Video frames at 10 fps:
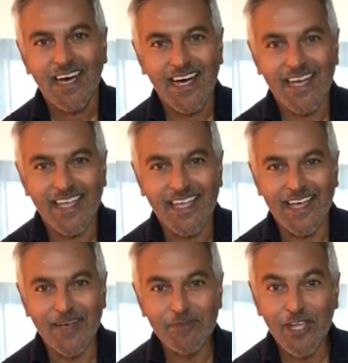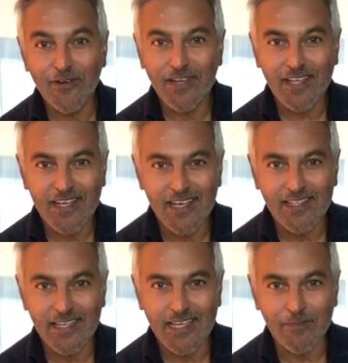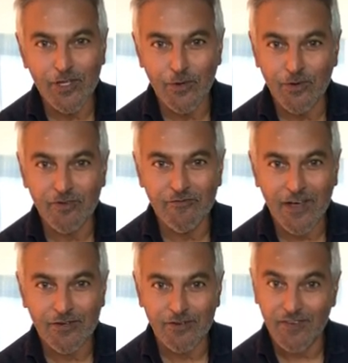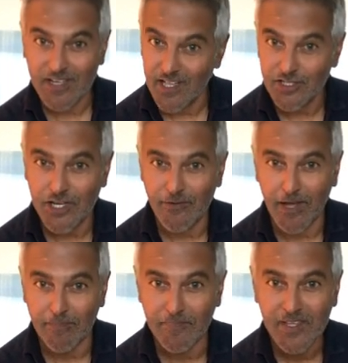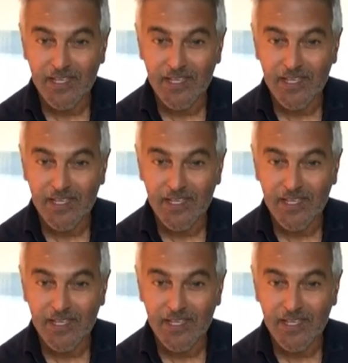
Hi, I'm Kiran Akal and I'm the owner and founder of Akal Chai Rum.